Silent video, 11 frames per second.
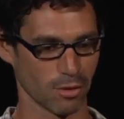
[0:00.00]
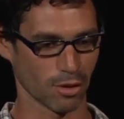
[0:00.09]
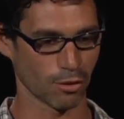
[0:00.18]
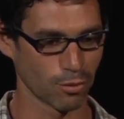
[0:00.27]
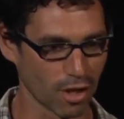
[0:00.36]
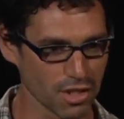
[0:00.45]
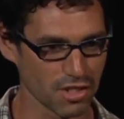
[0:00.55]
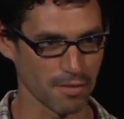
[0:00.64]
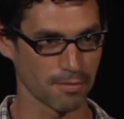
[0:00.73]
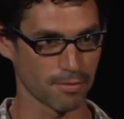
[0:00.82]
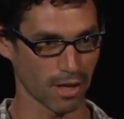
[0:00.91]
So a crunch is
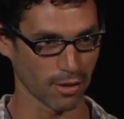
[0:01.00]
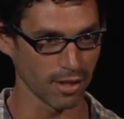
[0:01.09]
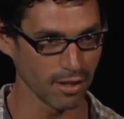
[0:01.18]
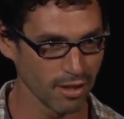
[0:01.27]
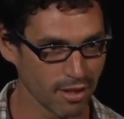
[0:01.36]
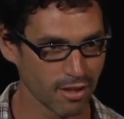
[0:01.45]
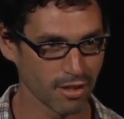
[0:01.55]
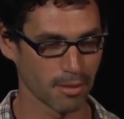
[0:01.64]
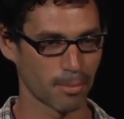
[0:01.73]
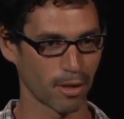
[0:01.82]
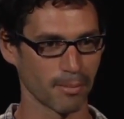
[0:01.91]
a very
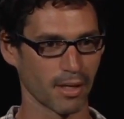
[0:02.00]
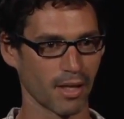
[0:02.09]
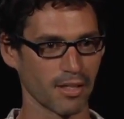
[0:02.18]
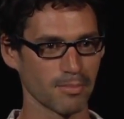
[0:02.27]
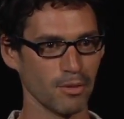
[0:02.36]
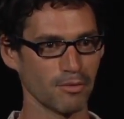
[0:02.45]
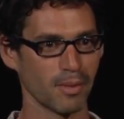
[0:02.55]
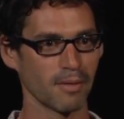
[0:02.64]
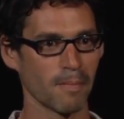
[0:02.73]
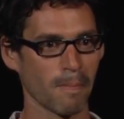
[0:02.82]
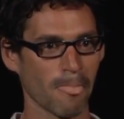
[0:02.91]
compartmentalized movement.